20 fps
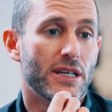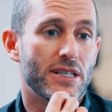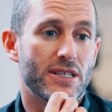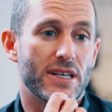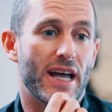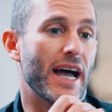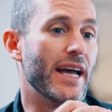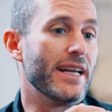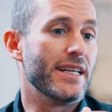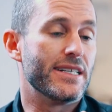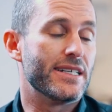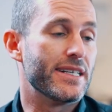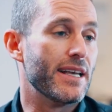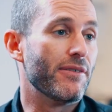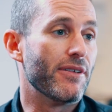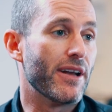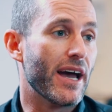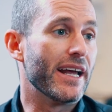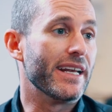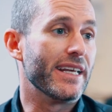So
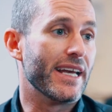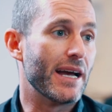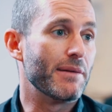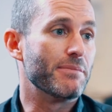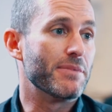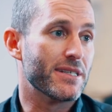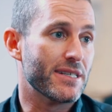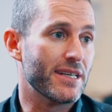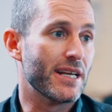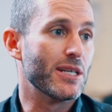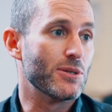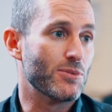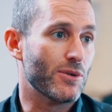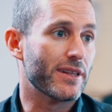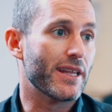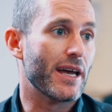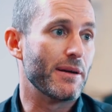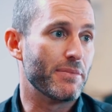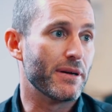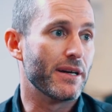87, 88% is
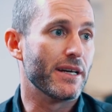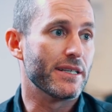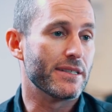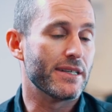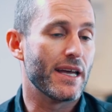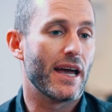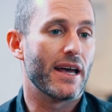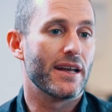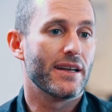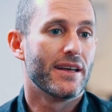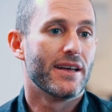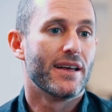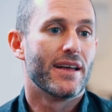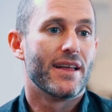what they peaked at.